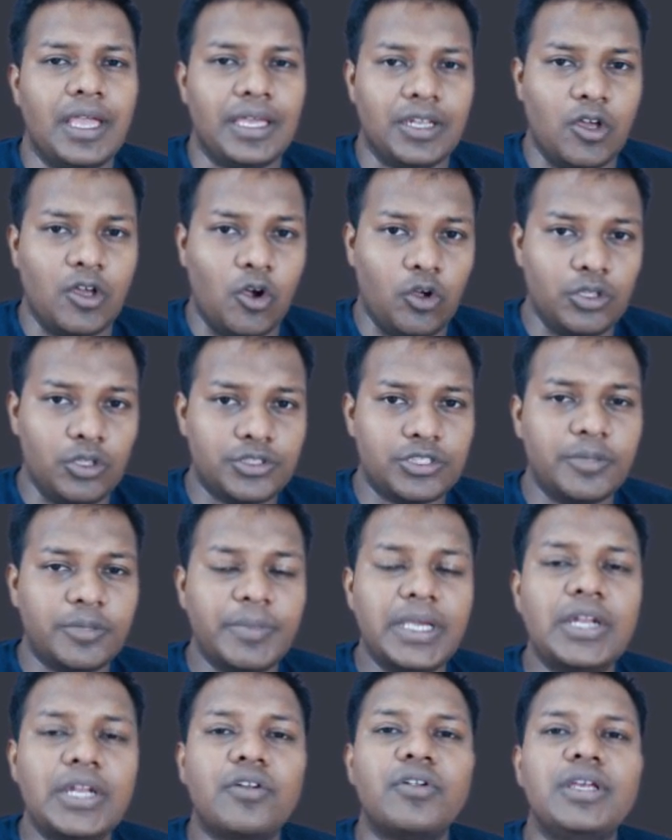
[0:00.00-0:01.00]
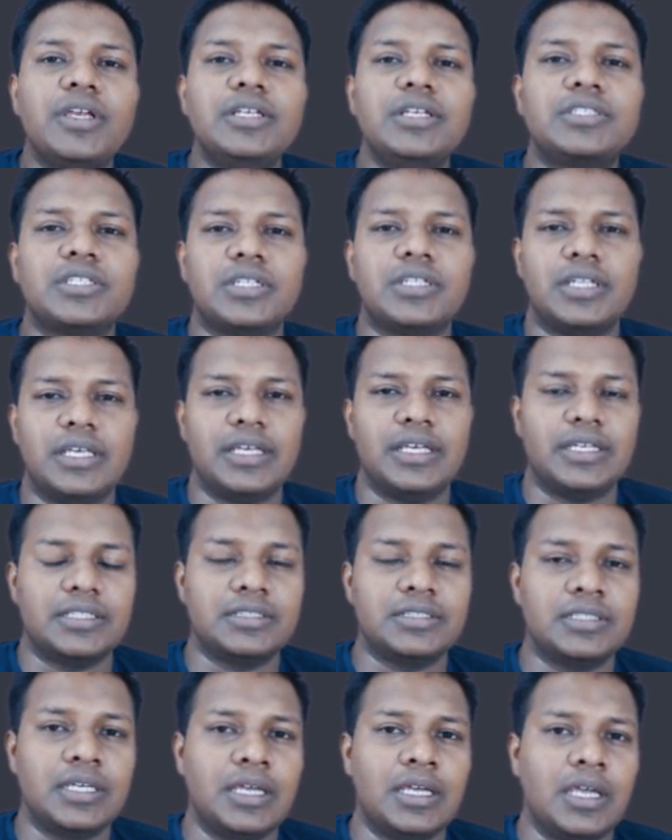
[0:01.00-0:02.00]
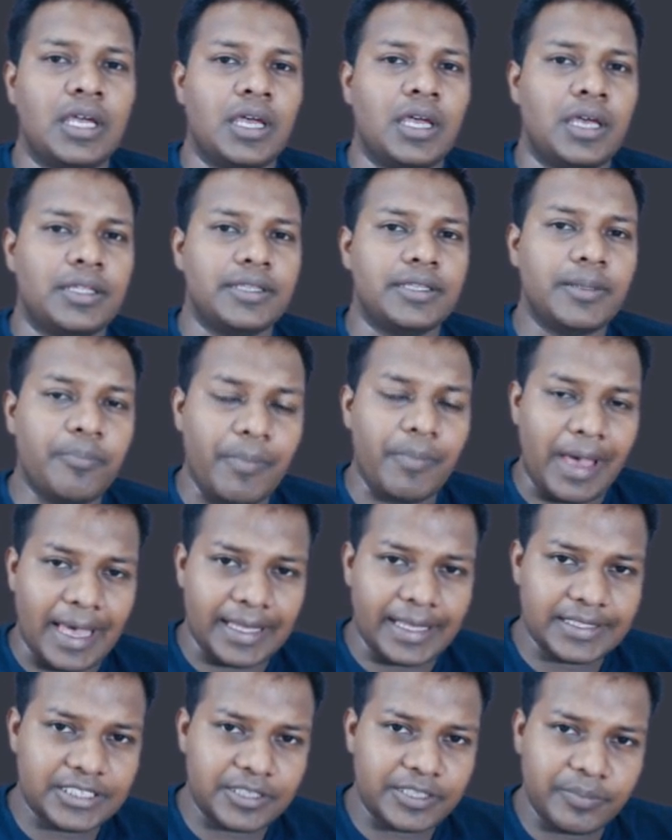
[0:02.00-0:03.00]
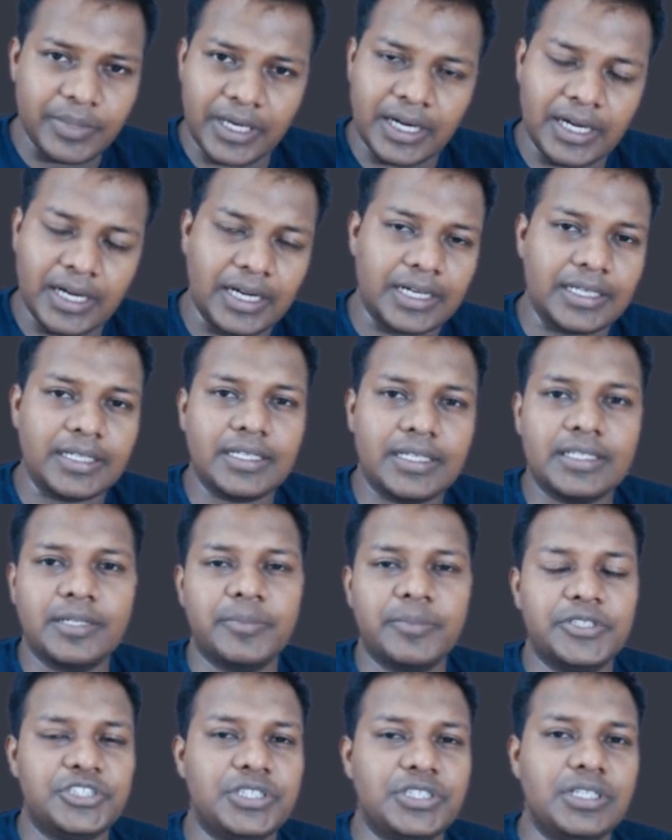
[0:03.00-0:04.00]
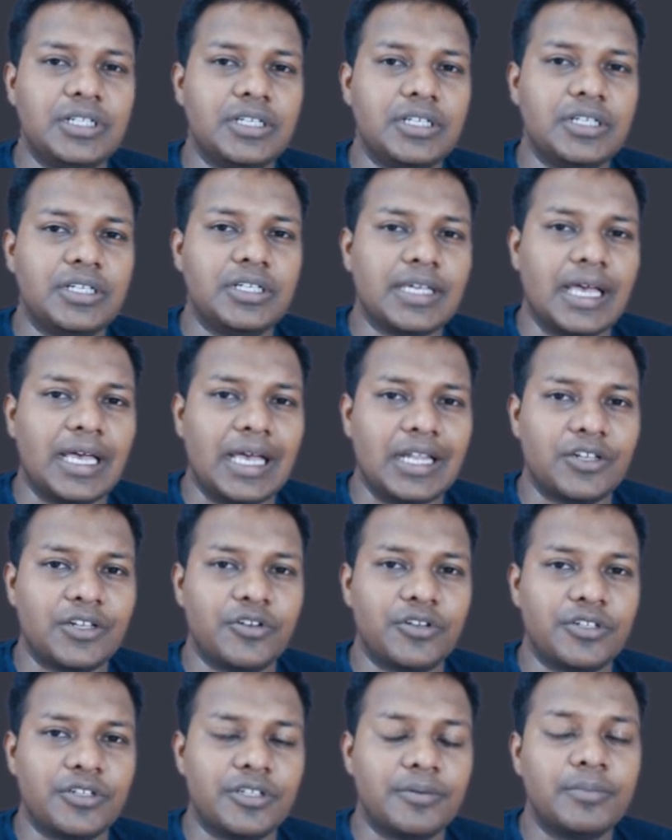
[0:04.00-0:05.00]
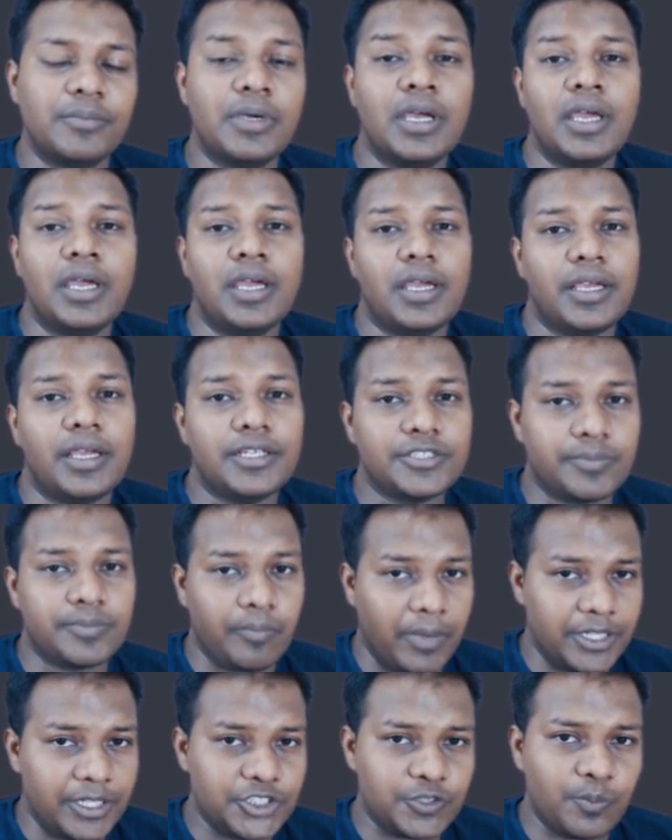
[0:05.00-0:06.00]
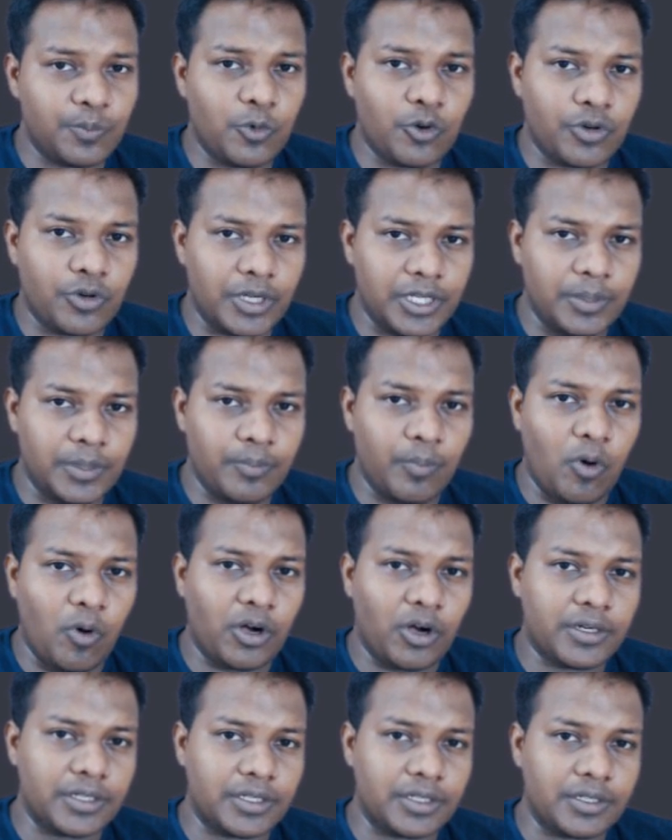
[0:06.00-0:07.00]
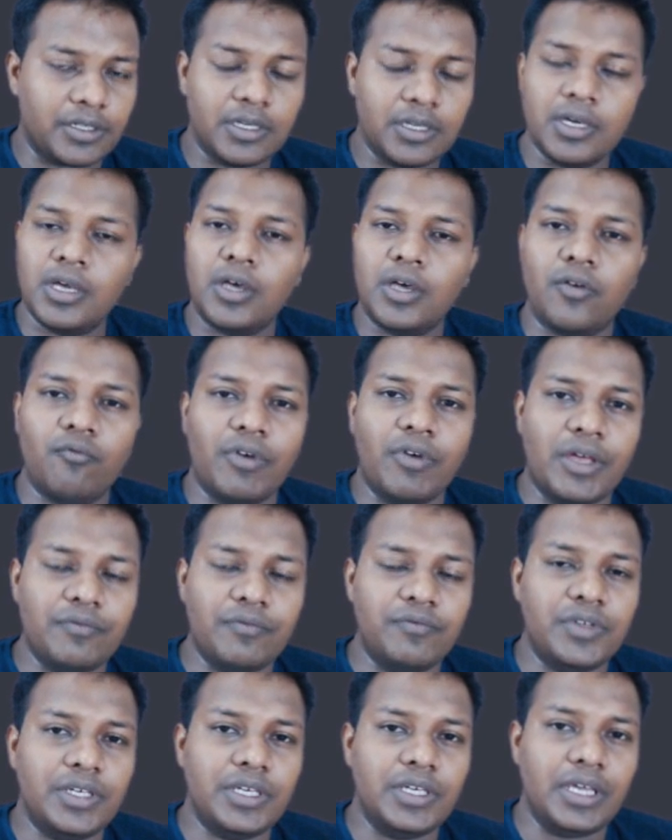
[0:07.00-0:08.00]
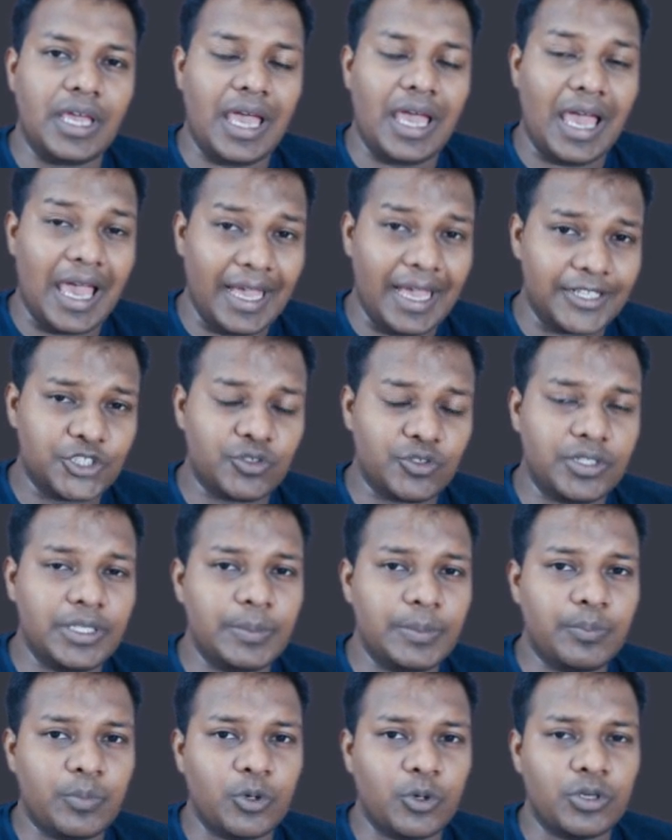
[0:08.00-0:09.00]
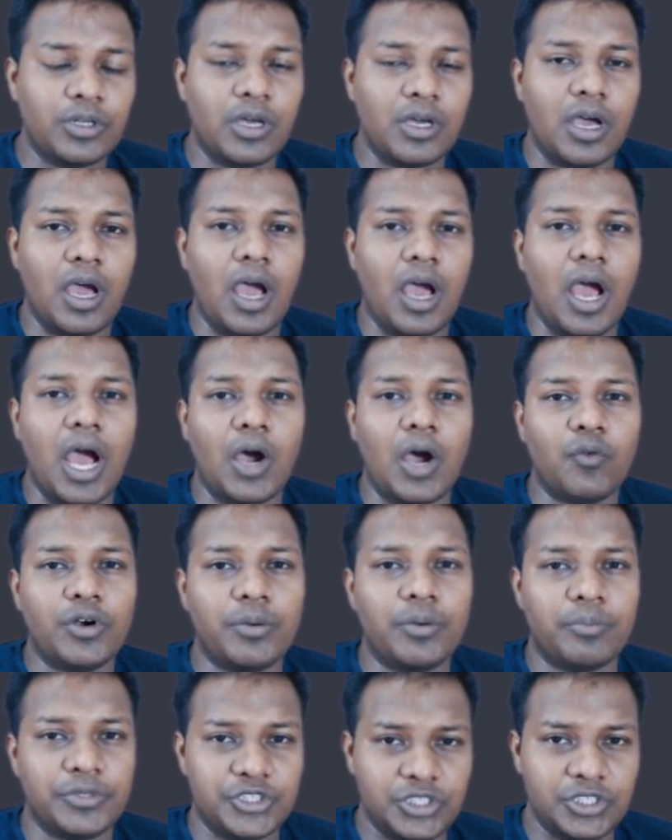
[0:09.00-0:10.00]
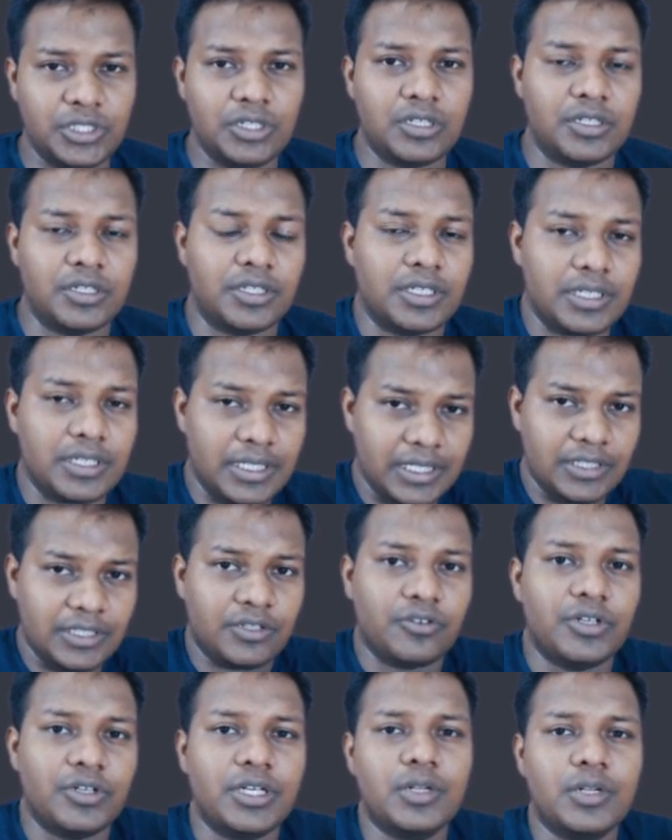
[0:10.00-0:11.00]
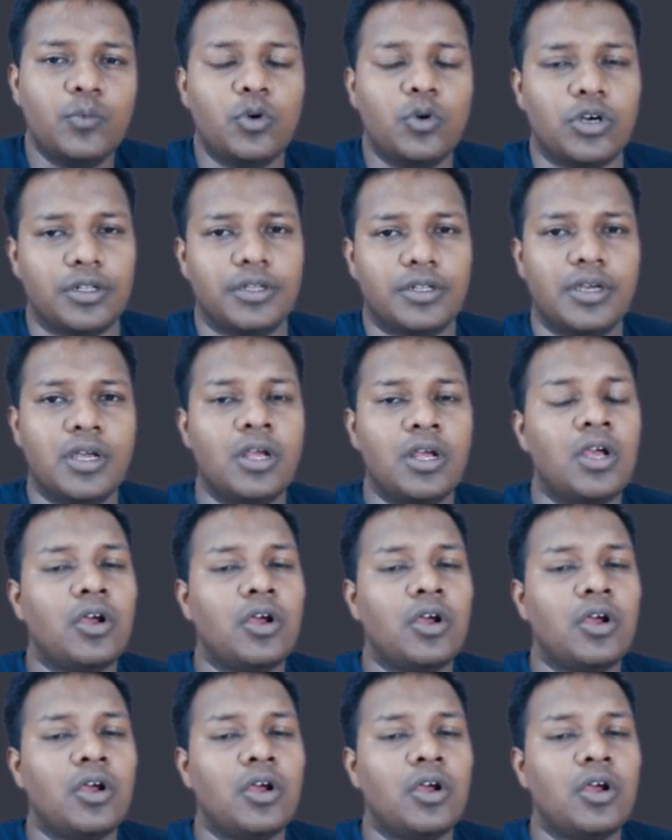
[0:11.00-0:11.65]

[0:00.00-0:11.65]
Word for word: and also the main reason is the maths behind the machine learning algorithm is much more important when we actually put our machine learning in the real world.